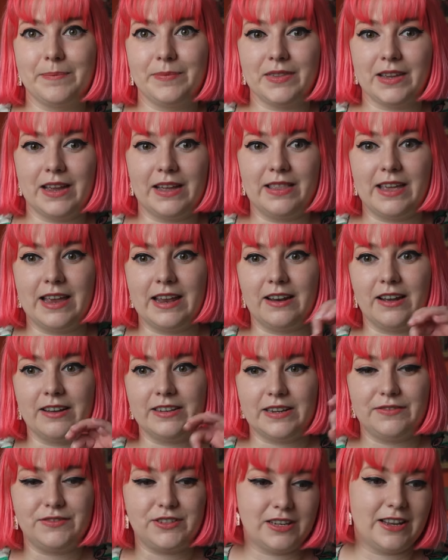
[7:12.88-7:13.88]
and then I'd
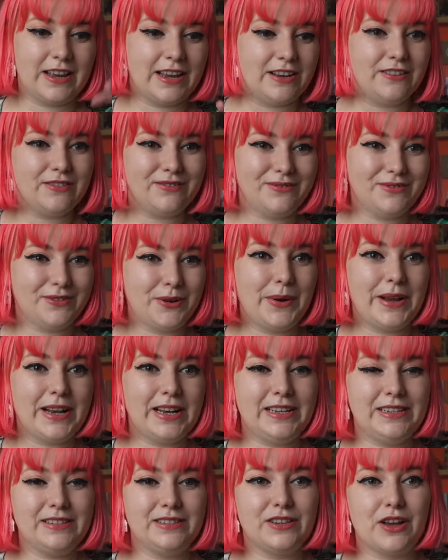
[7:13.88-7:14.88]
have to like
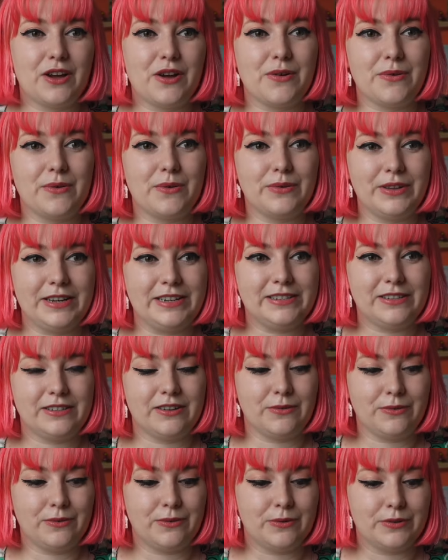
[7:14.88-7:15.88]
quickly sew all these
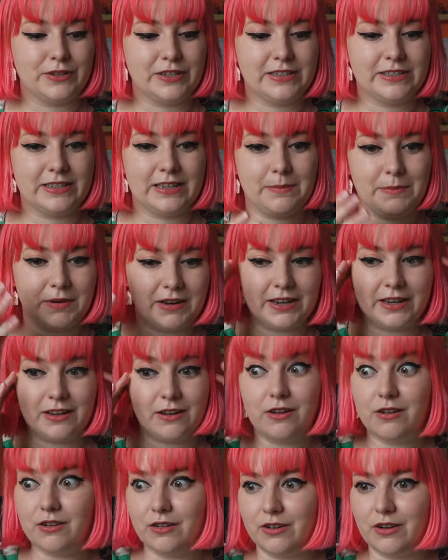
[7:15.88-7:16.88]
orders and then be like,
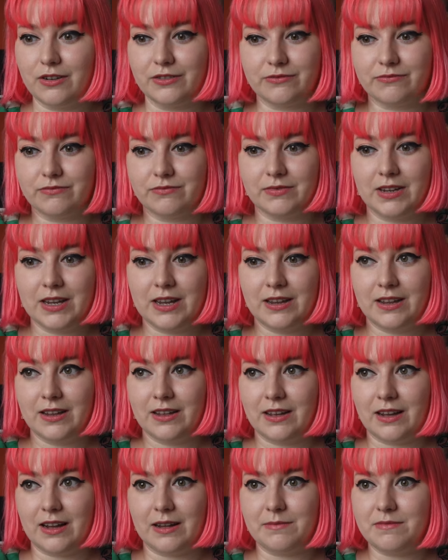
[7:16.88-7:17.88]
oh God,
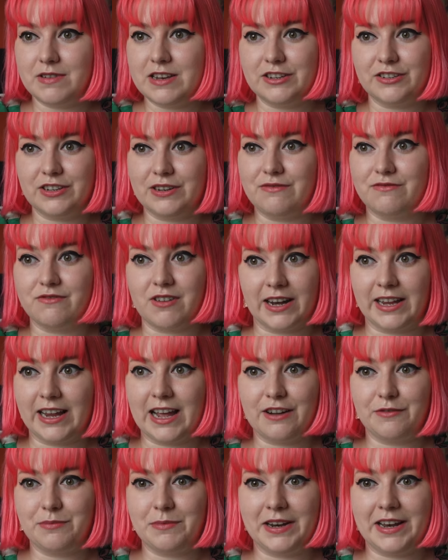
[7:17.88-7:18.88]
I'm literally running
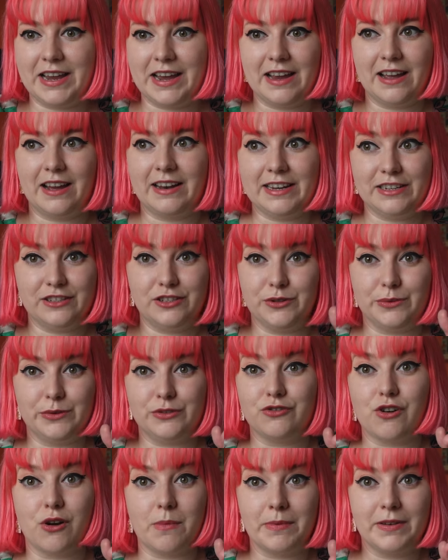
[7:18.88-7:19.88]
out of money. I need to do a
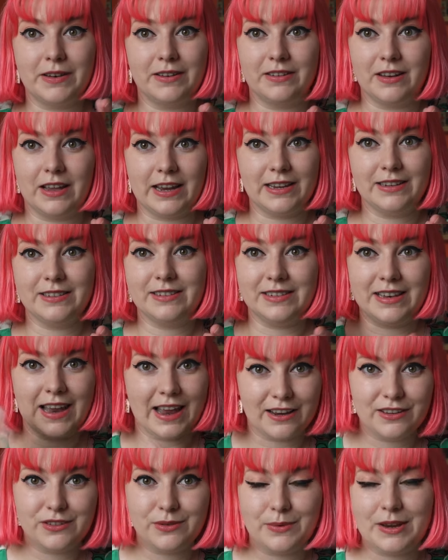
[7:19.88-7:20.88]
drop like
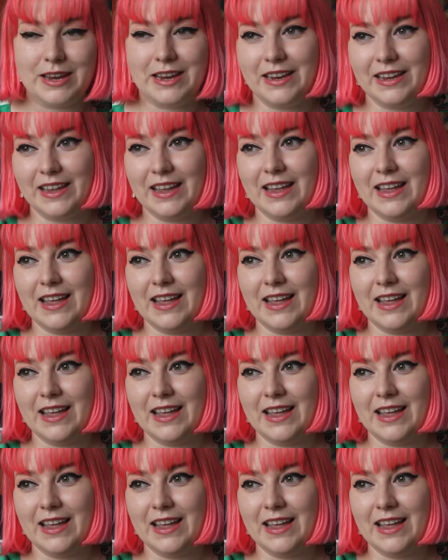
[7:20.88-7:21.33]
next week.